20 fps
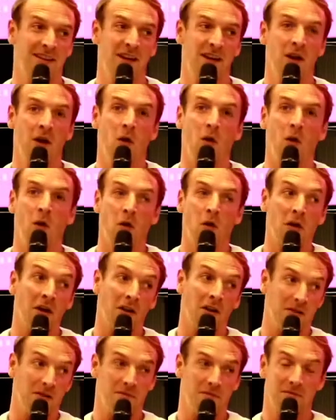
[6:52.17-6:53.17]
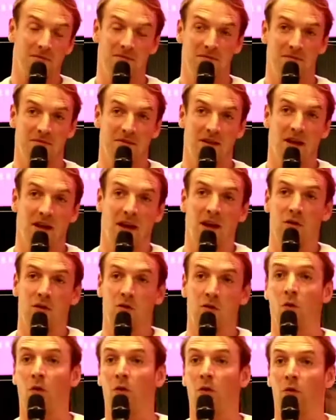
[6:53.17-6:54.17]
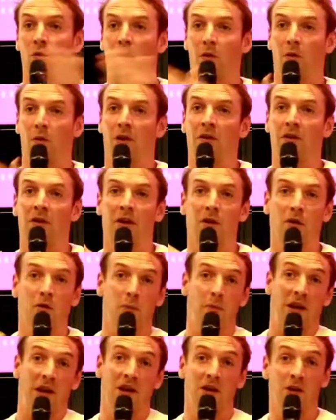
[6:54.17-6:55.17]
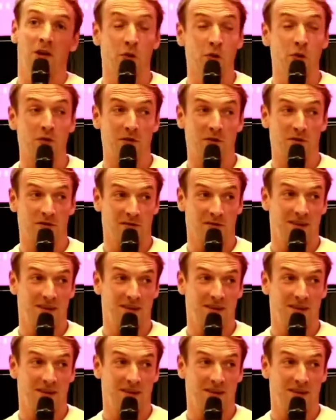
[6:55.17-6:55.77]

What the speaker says: Or I do all the way around, I go buy used.